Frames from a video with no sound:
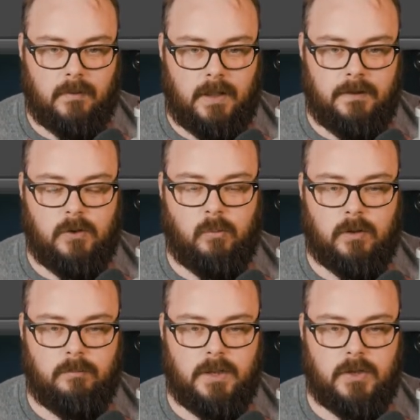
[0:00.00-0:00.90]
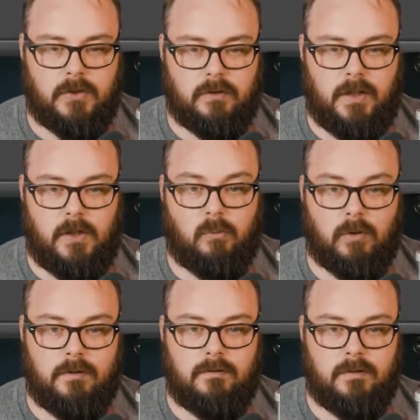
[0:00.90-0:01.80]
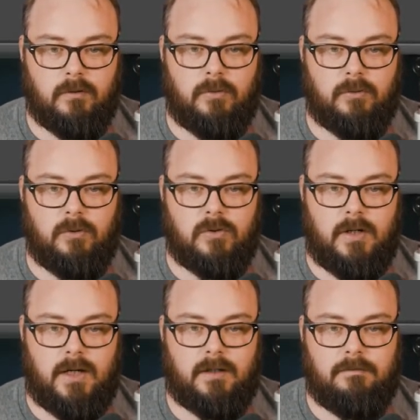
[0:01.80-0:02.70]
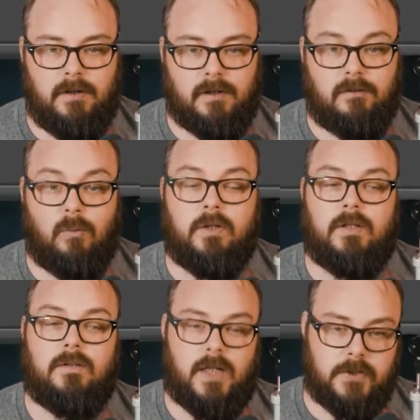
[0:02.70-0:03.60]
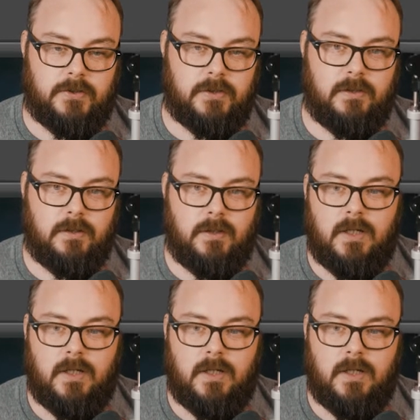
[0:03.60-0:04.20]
And then you want to make sure that you run signal through track effects for detection.